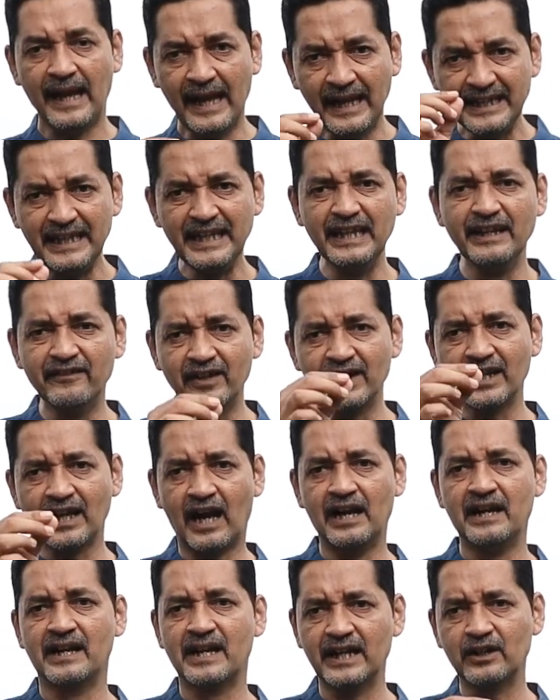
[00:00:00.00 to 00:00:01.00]
and even
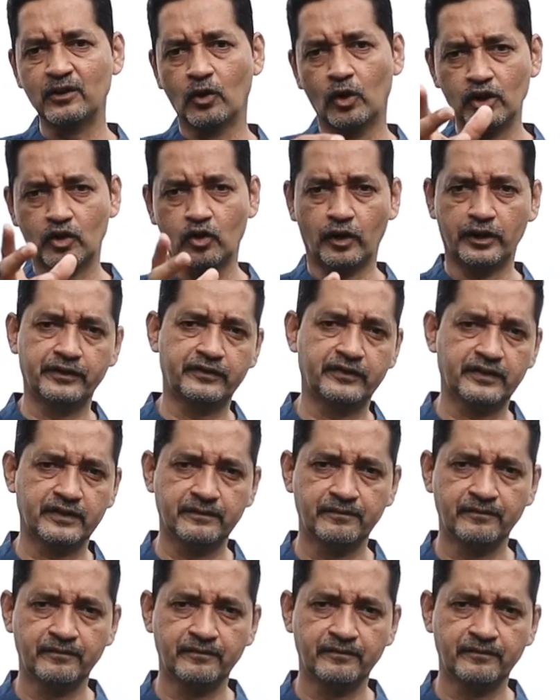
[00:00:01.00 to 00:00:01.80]
100 gold coins.